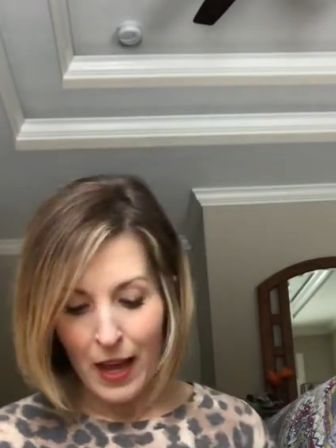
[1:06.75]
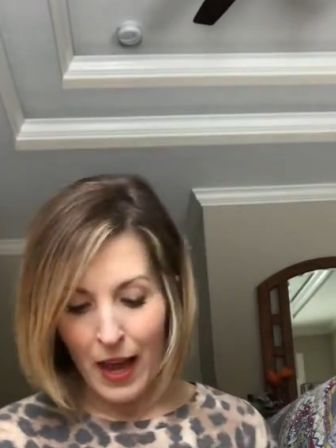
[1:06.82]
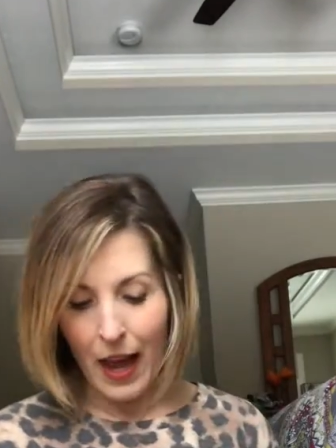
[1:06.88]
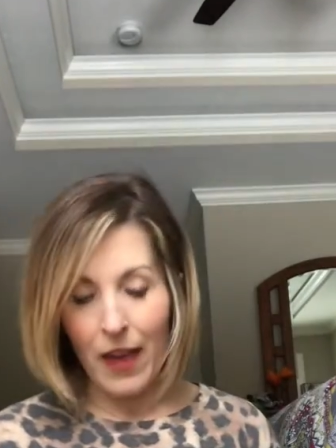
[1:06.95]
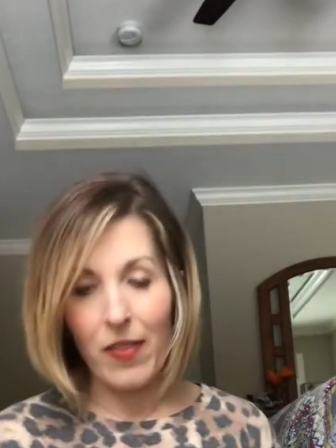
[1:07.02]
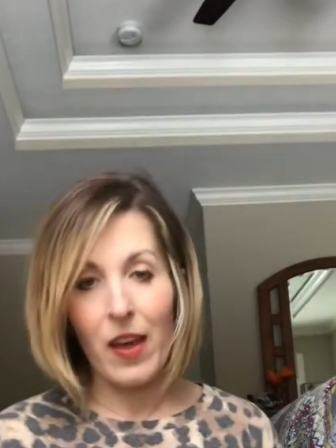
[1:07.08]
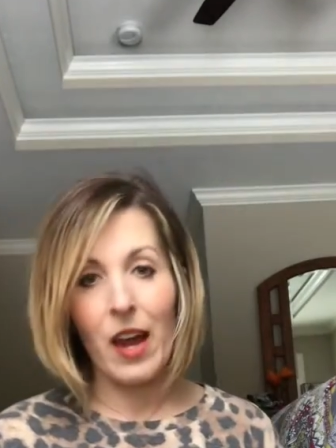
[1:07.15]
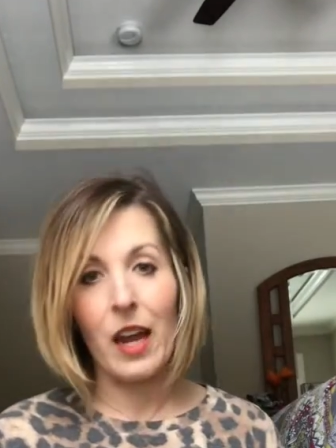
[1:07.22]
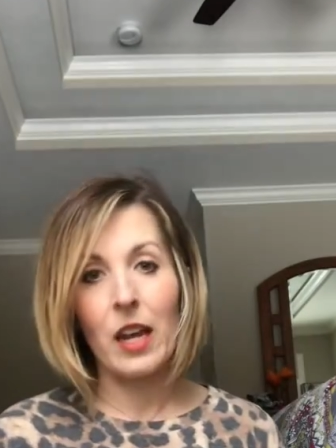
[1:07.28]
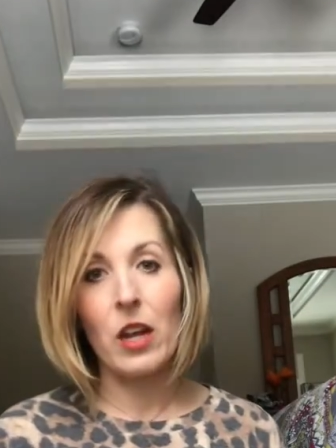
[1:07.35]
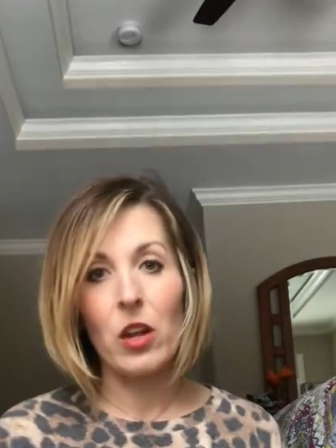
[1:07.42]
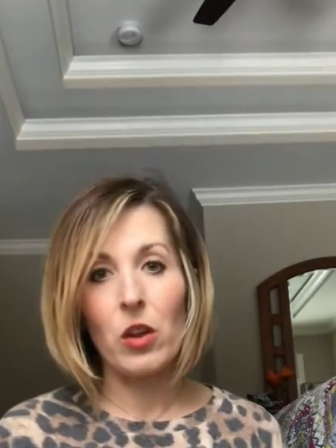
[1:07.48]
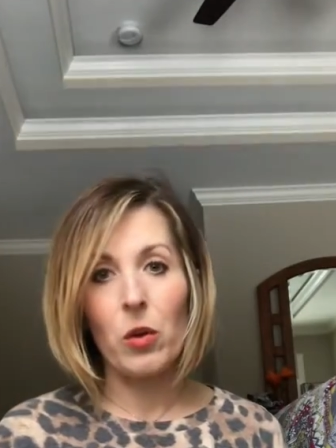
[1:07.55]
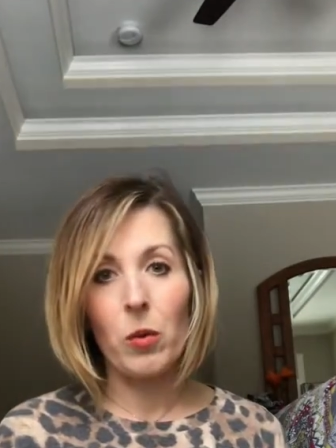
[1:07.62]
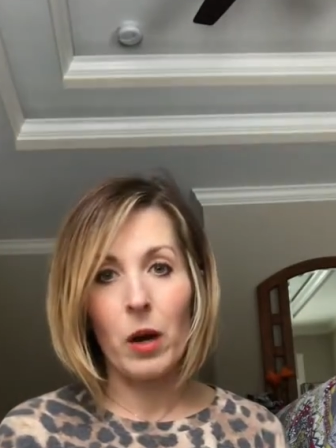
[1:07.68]
And then
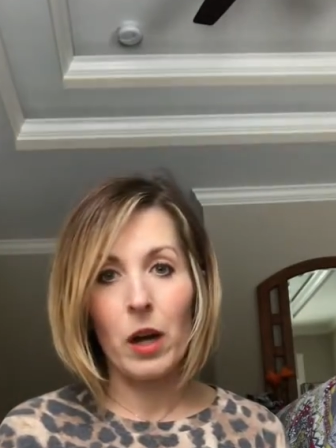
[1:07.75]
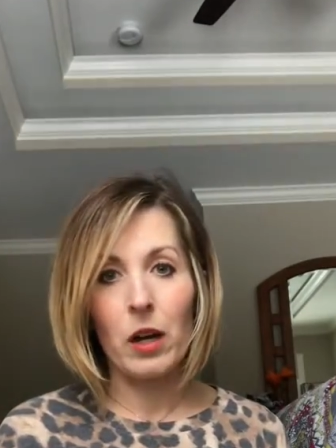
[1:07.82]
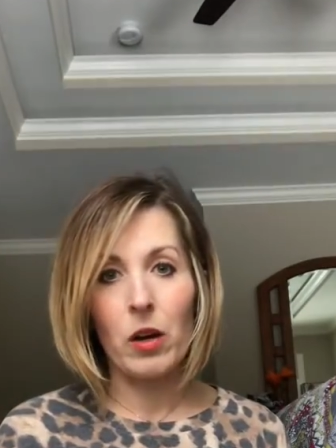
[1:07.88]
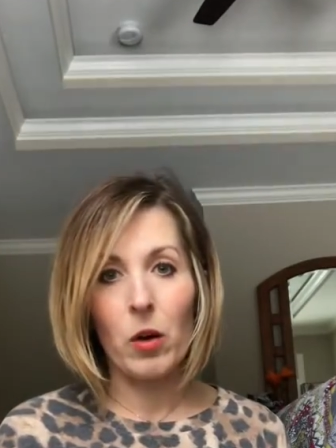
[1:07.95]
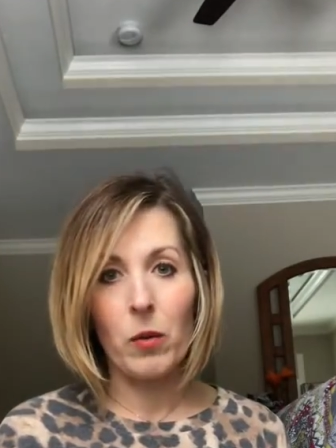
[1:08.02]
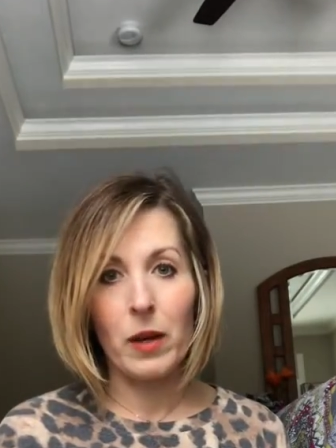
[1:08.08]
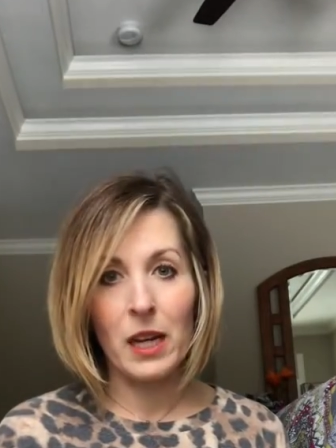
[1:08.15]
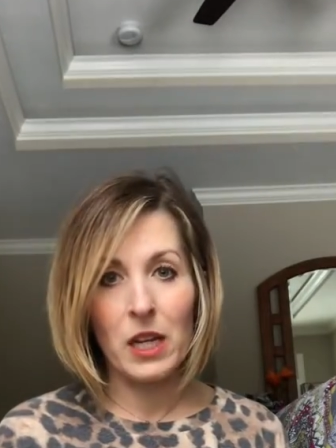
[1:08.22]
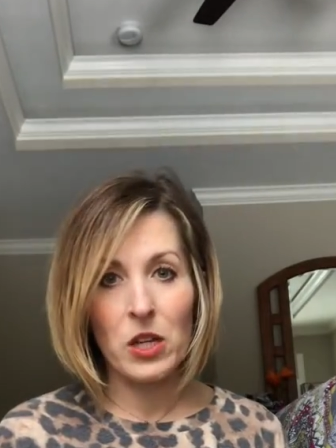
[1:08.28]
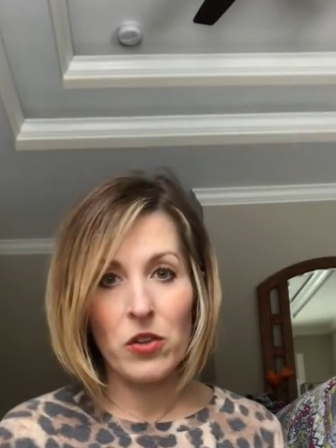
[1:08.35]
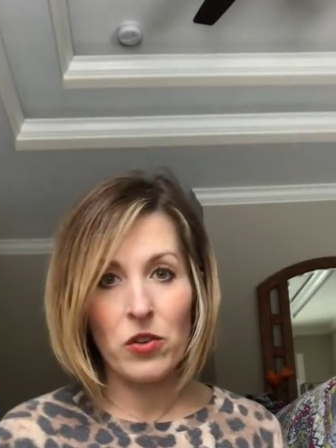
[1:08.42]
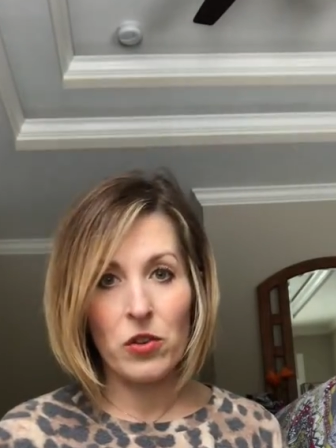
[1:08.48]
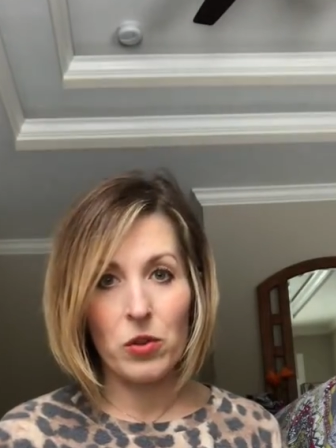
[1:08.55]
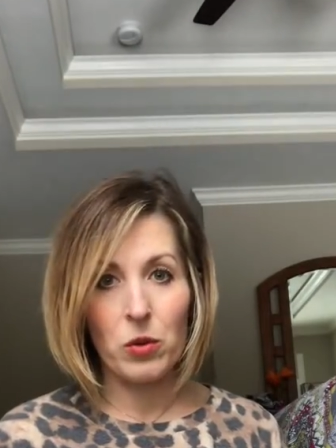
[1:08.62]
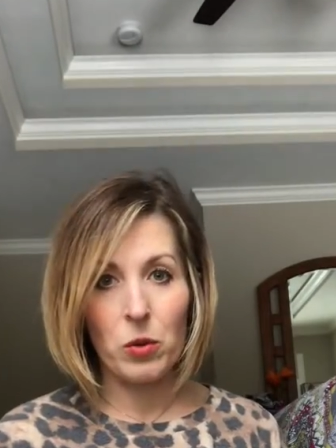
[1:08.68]
you are going
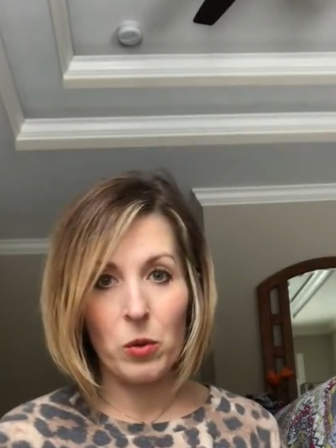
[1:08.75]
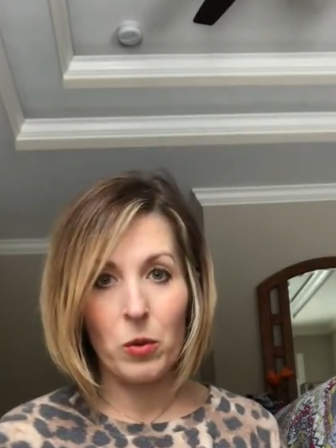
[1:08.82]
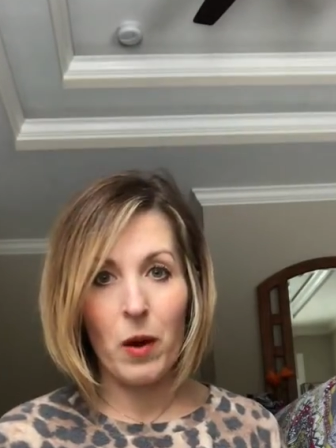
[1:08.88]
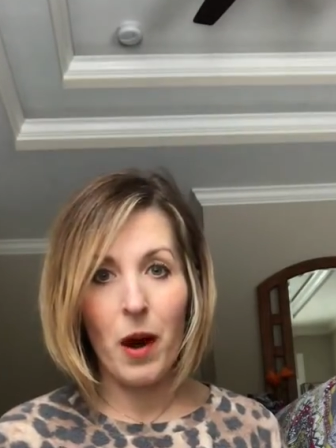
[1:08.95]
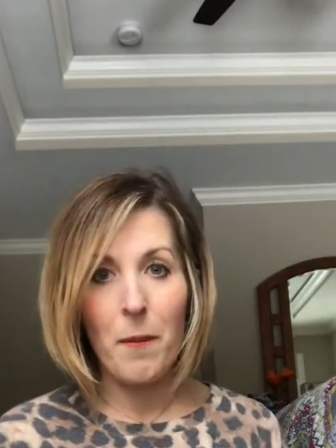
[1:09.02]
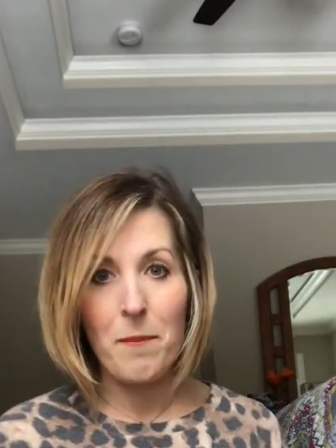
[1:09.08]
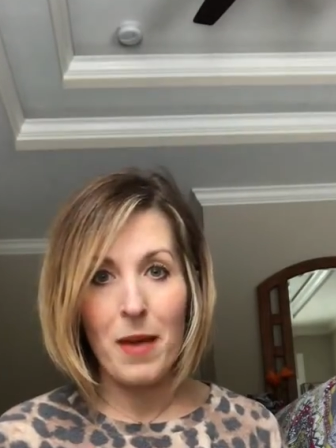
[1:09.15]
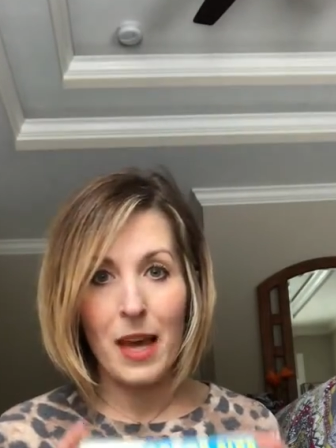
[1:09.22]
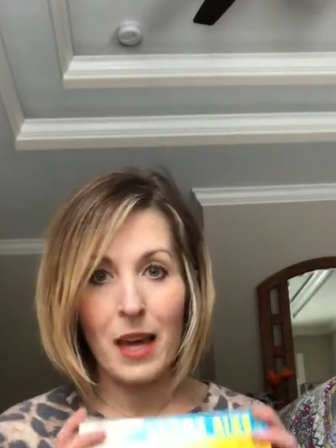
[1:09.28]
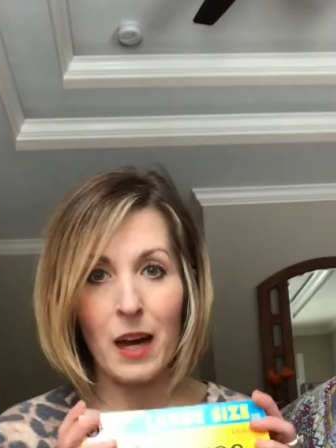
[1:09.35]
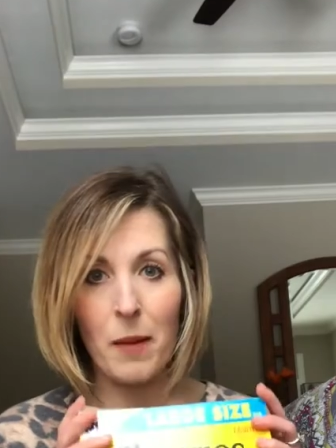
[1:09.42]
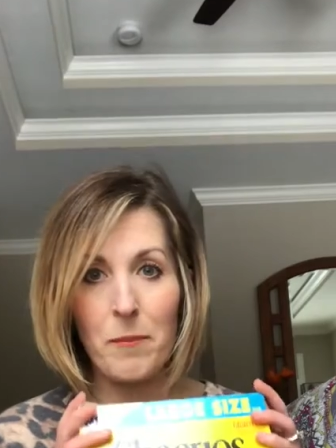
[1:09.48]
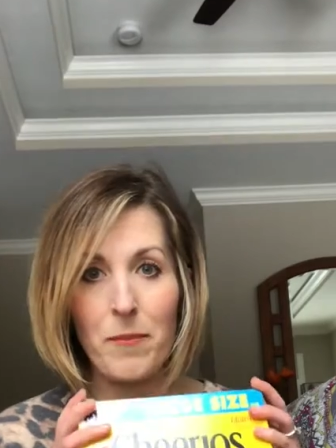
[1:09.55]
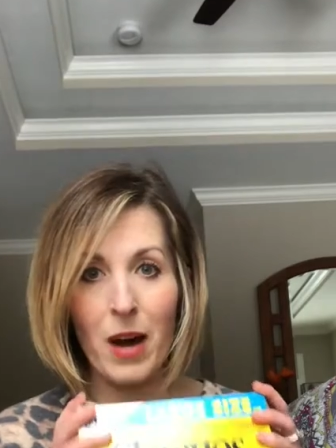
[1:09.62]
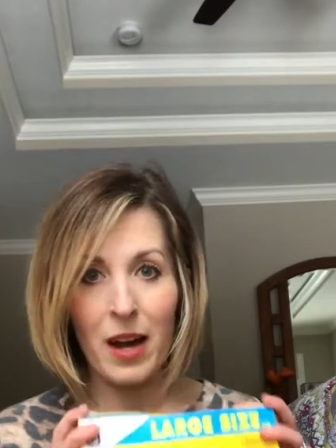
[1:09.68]
to make a
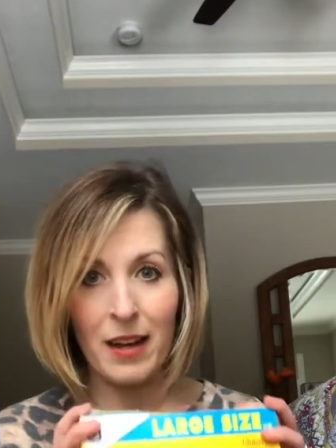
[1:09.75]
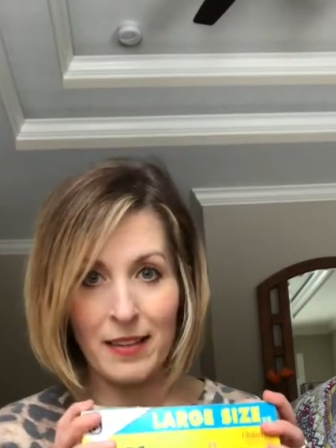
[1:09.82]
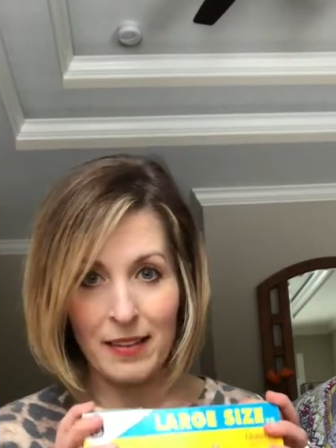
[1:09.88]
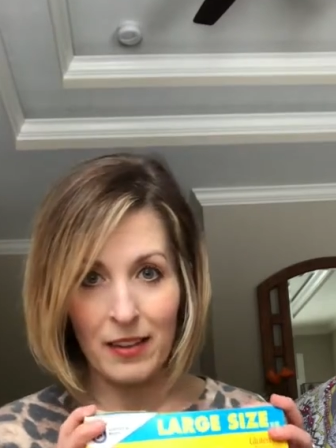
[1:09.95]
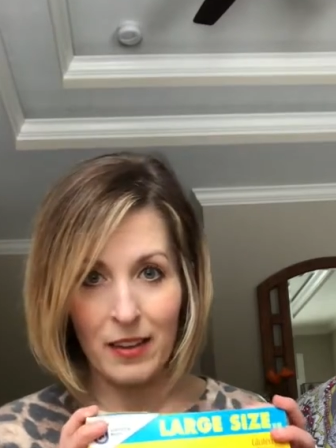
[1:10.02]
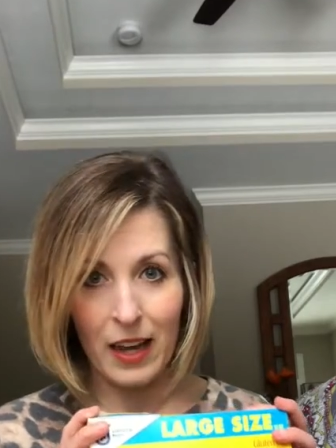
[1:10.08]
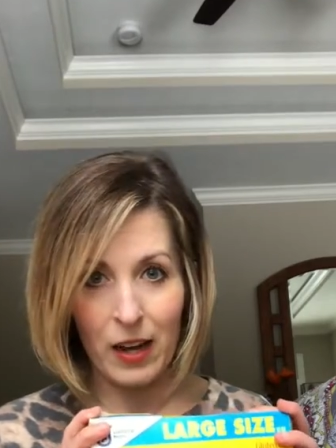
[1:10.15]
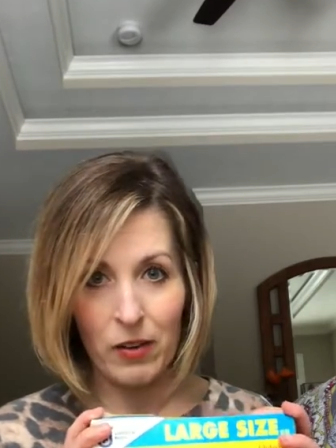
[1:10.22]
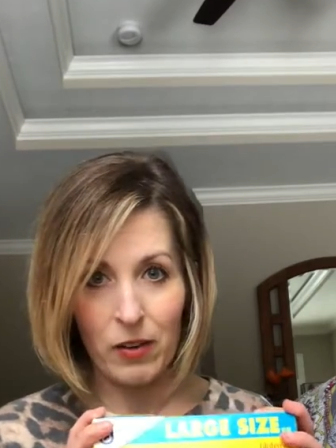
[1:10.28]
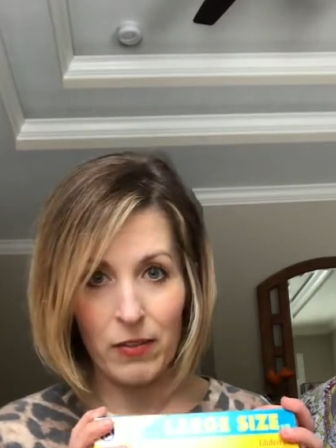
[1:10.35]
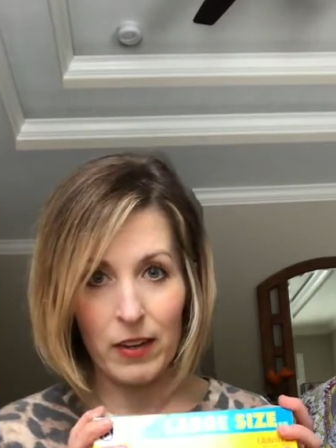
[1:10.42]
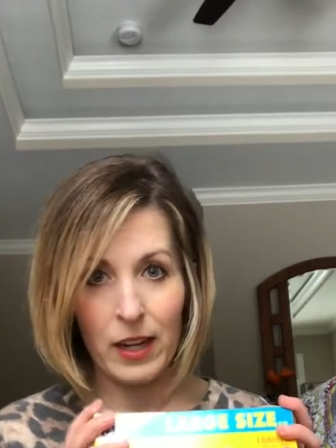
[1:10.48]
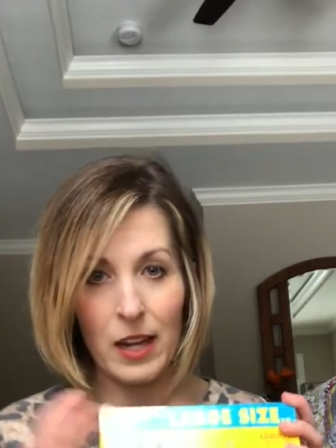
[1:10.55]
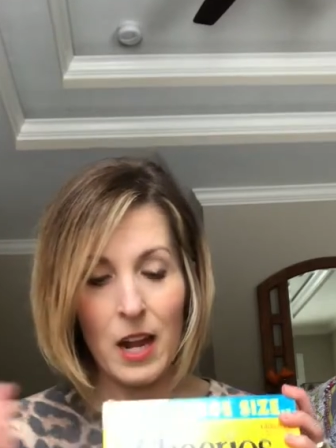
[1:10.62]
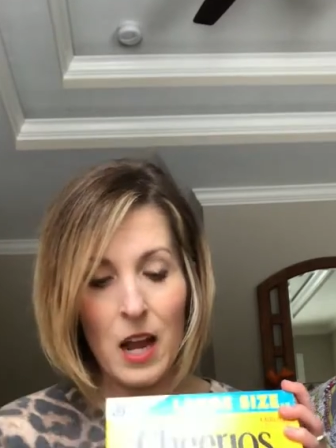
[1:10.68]
puzzle out of it.